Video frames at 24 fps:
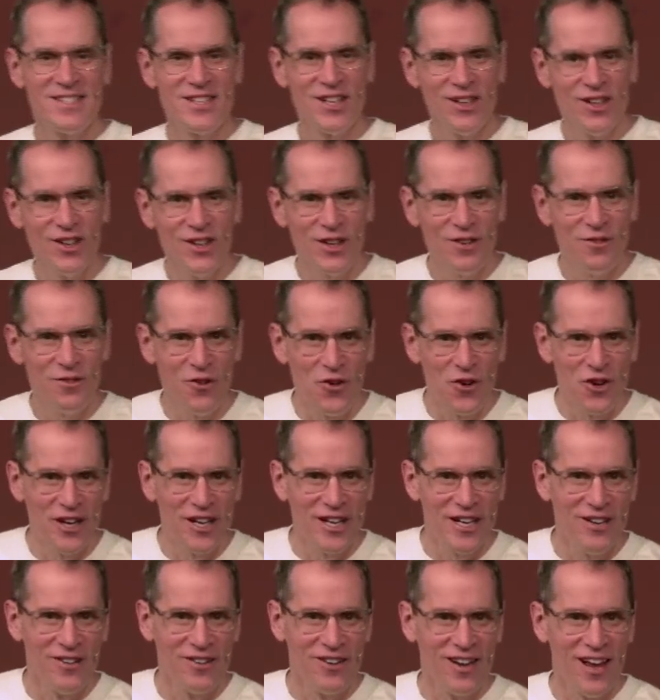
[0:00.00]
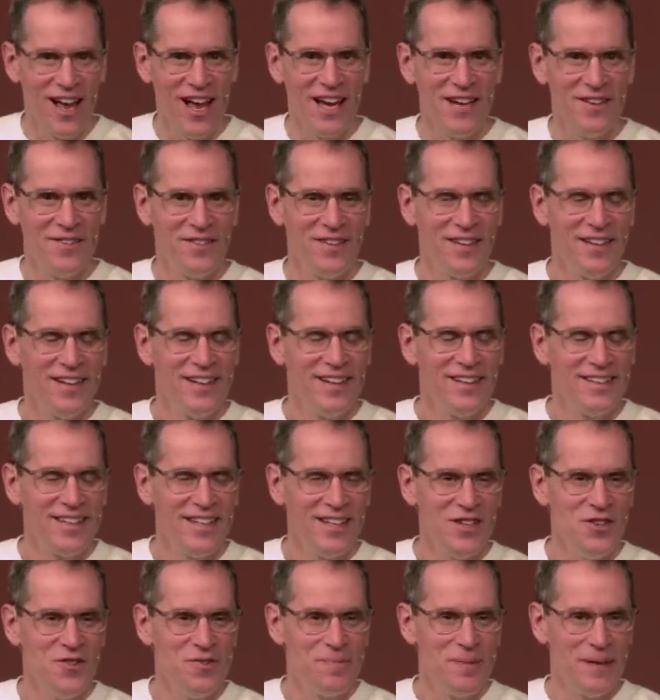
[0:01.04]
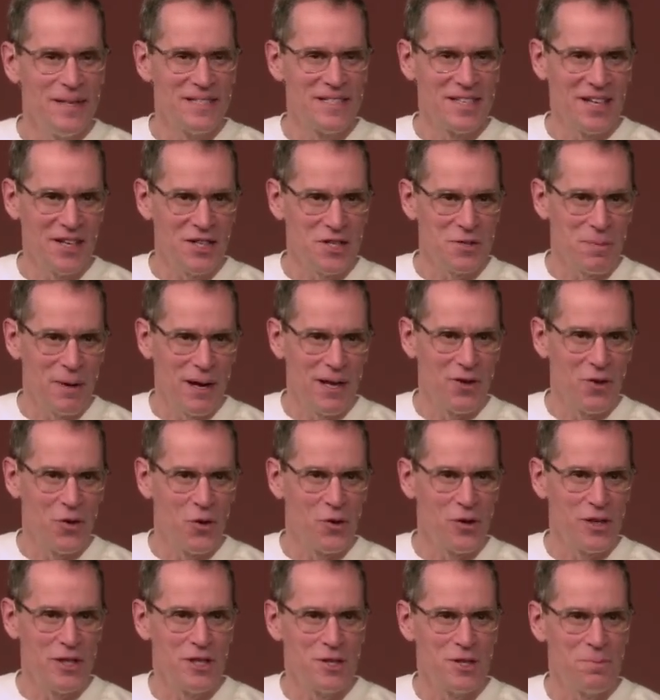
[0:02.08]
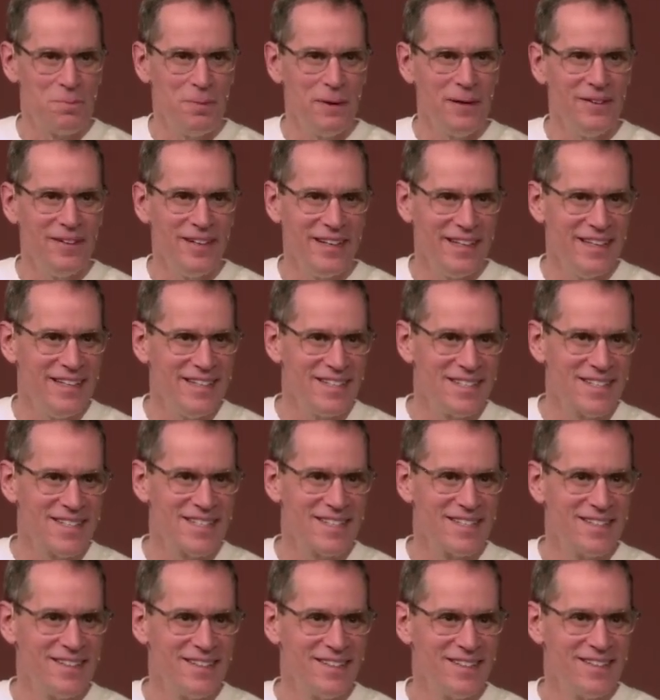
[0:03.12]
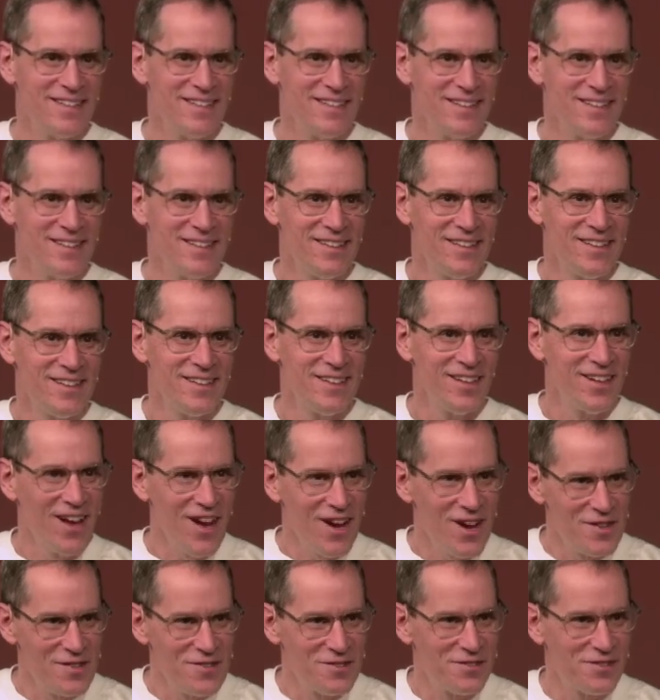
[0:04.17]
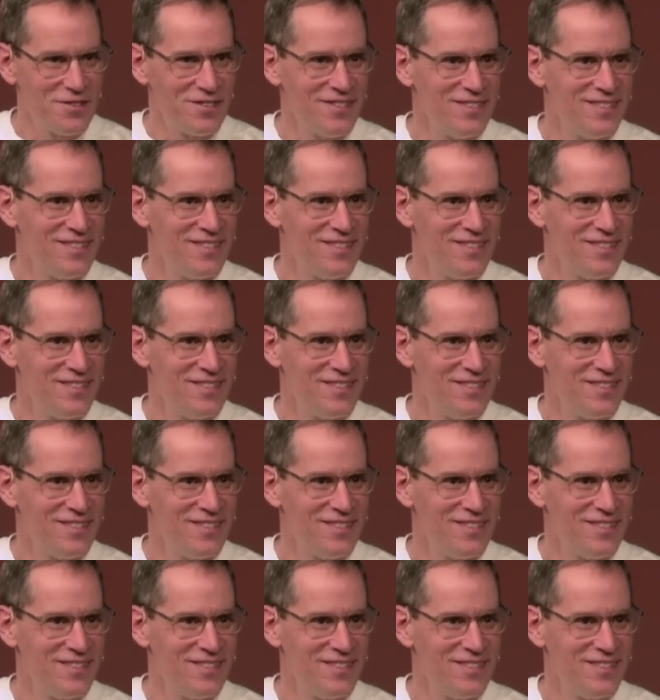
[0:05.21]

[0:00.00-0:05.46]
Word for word: to look for in your life that you've been touched by the Holy Spirit is love.